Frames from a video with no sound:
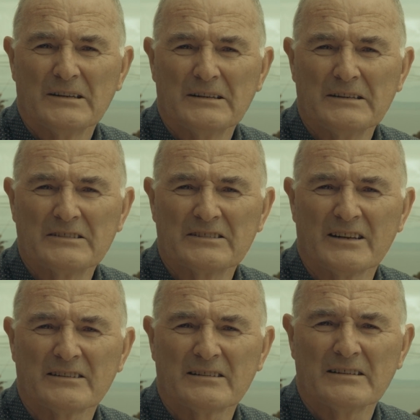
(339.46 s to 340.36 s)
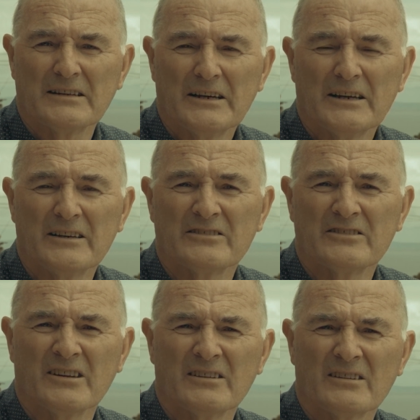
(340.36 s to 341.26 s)
it's a
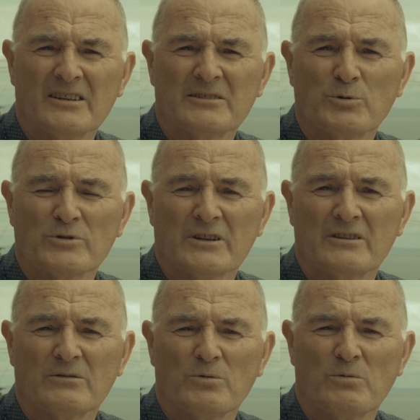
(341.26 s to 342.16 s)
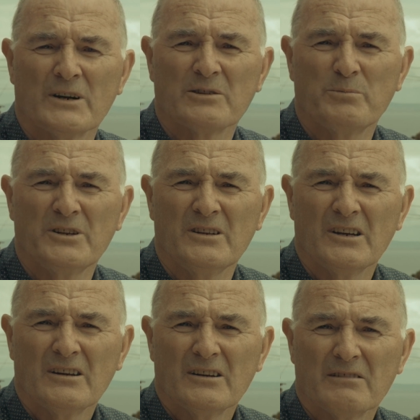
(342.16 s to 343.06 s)
thing I suppose that it would want to be
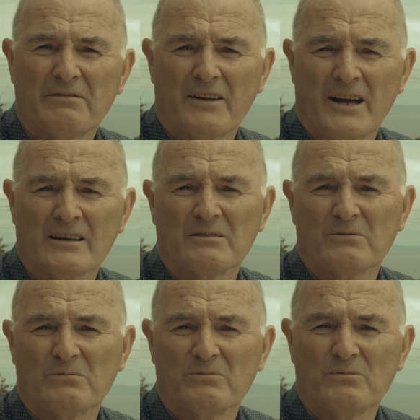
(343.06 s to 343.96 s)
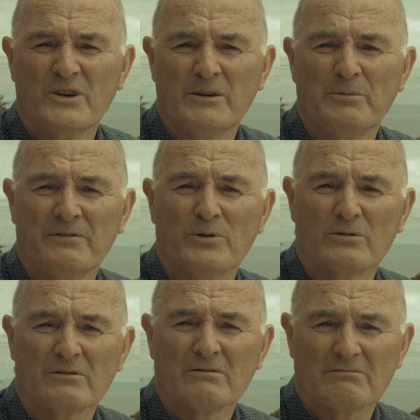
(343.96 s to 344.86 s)
flagged way
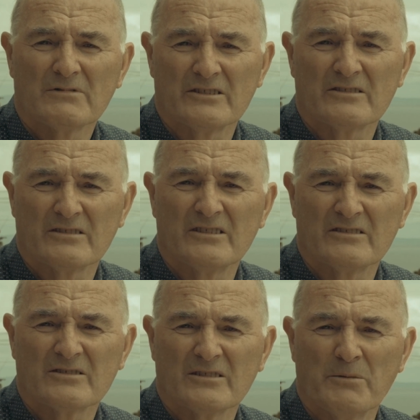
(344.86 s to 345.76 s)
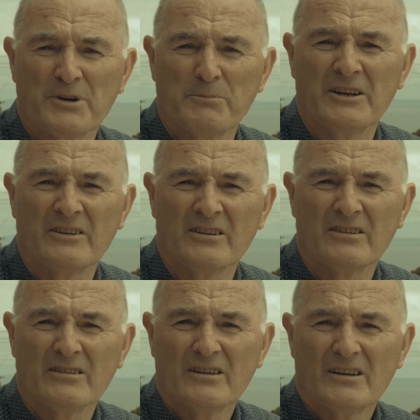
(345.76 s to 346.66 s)
before it's implemented.
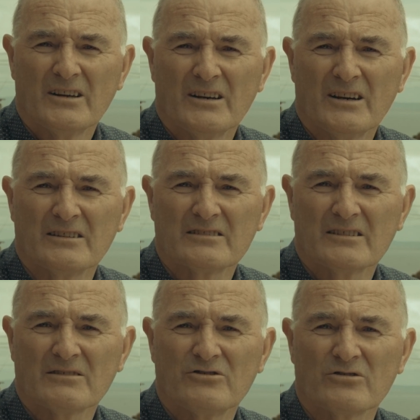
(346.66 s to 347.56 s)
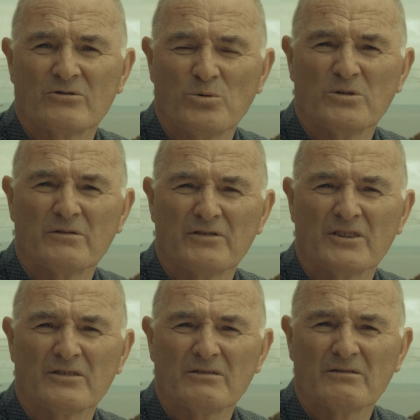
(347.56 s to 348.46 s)
And it's not just doing it for